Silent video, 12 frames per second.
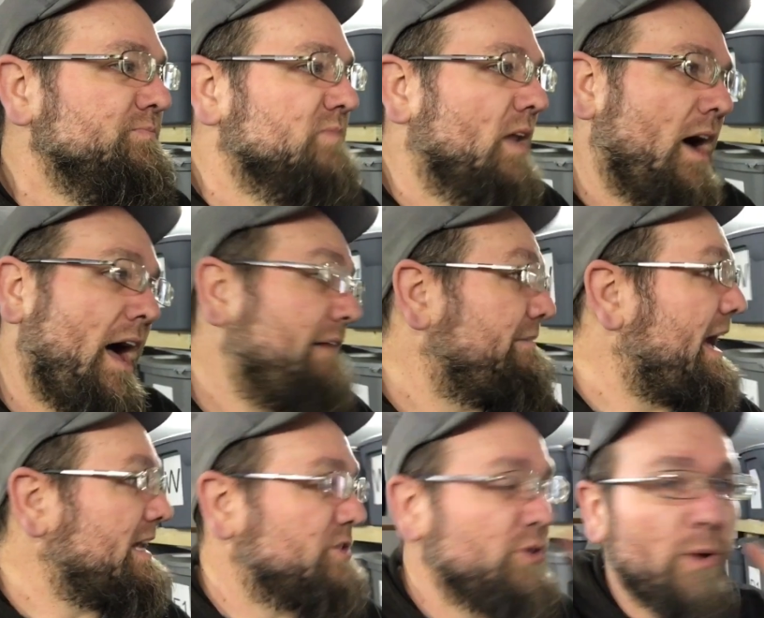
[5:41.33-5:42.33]
Uh, I've
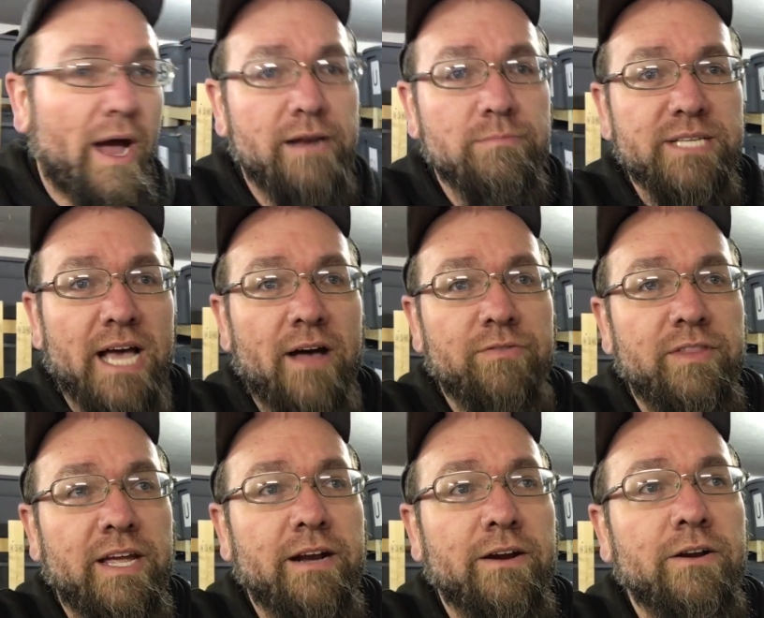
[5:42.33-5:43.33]
had two items out
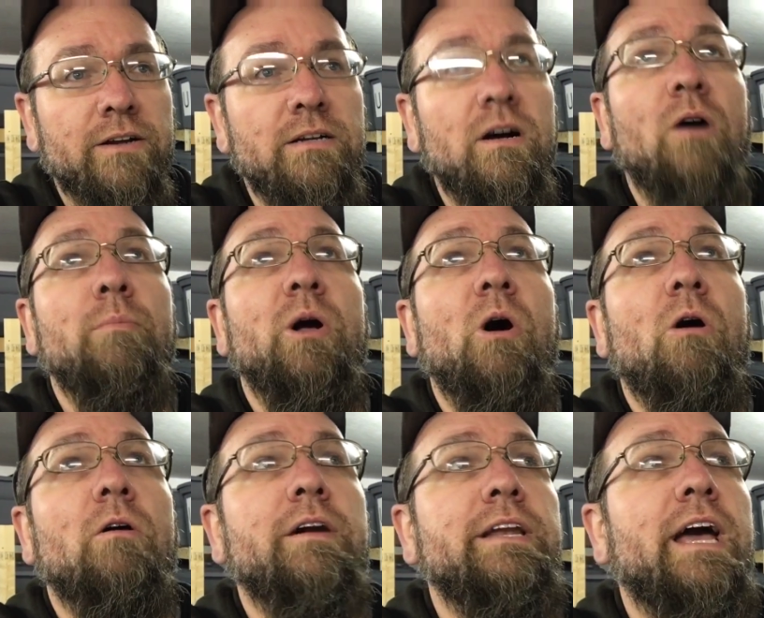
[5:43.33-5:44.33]
there on
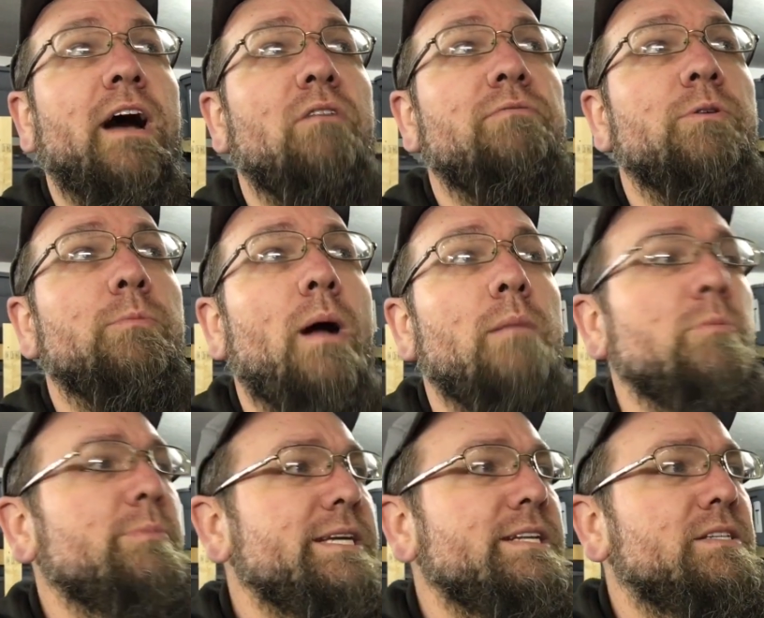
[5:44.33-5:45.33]
Mercari now for
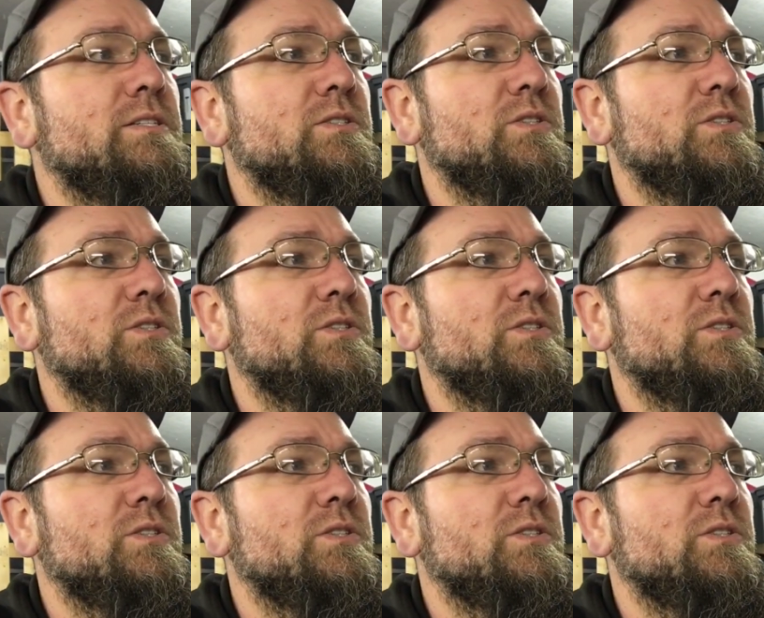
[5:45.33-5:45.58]
probably